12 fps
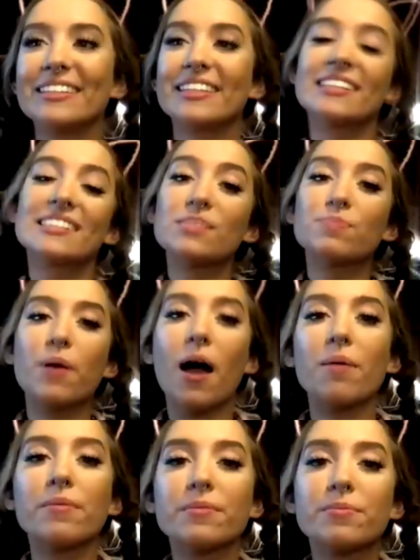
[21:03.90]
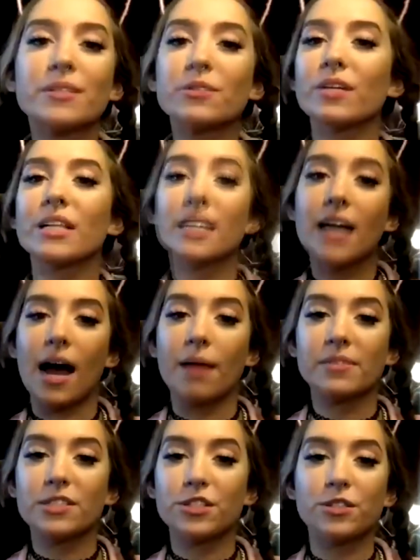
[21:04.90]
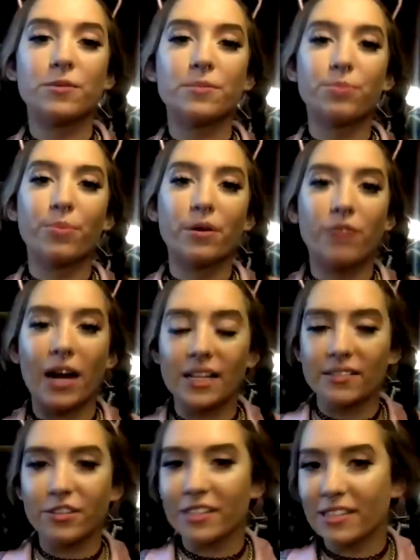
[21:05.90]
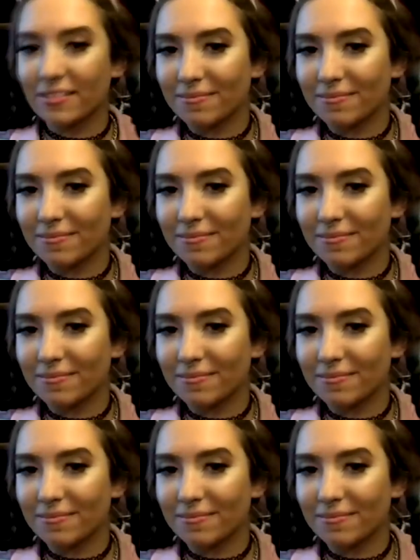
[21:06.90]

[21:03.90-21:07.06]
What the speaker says: This is probably really common too, but Riley Reid.